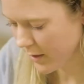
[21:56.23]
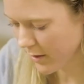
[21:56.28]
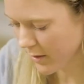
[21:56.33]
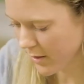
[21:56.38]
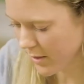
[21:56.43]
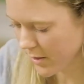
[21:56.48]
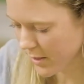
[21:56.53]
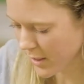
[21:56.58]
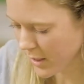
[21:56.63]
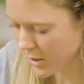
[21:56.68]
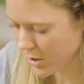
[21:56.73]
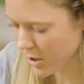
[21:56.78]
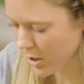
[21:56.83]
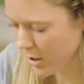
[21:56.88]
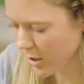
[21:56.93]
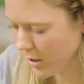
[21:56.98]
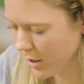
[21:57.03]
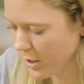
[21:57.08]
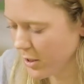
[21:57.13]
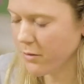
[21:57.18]
the
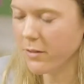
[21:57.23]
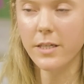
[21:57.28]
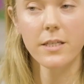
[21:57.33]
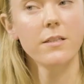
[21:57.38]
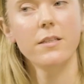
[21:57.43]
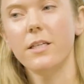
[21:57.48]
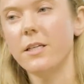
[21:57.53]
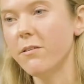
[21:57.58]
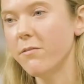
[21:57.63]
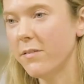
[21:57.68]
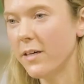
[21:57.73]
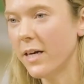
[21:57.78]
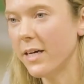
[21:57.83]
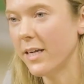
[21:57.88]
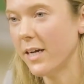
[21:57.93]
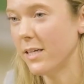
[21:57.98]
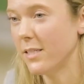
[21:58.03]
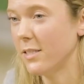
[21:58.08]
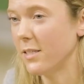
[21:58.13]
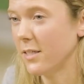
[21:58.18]
center, you can leave that
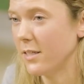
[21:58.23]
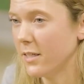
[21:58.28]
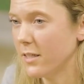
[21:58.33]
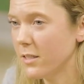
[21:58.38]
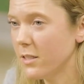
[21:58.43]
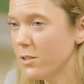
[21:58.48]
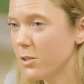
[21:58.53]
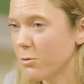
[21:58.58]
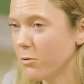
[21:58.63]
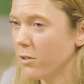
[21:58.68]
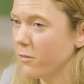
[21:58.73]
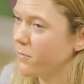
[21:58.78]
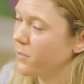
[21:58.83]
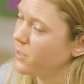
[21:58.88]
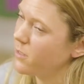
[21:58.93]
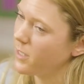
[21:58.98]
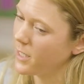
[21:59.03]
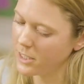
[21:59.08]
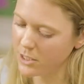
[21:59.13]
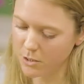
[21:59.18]
as it is, or if you
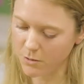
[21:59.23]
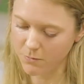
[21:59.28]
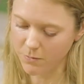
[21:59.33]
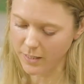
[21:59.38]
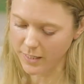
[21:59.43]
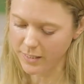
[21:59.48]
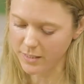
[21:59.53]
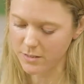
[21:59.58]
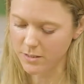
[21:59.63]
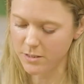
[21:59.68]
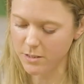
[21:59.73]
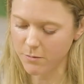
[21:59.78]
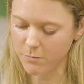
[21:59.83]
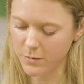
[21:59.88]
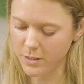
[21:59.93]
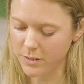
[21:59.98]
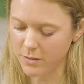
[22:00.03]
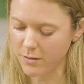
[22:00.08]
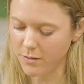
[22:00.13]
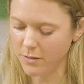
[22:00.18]
like to write some
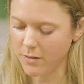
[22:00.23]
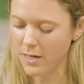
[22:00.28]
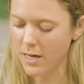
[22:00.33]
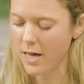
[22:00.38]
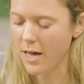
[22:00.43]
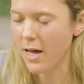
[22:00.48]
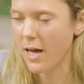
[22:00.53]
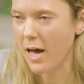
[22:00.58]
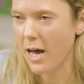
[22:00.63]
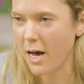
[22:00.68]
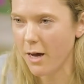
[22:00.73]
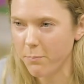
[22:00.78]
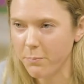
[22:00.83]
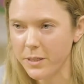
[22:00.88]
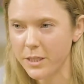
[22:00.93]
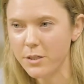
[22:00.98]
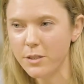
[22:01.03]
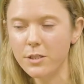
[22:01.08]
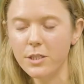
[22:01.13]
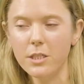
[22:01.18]
little Happy
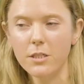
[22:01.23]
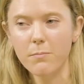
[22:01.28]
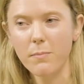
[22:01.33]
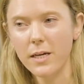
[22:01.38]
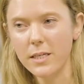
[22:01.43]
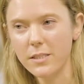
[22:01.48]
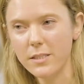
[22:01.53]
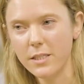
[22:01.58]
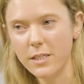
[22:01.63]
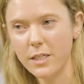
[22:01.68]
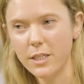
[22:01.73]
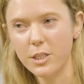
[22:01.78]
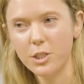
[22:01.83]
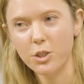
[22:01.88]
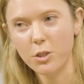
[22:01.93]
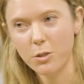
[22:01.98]
New Year message or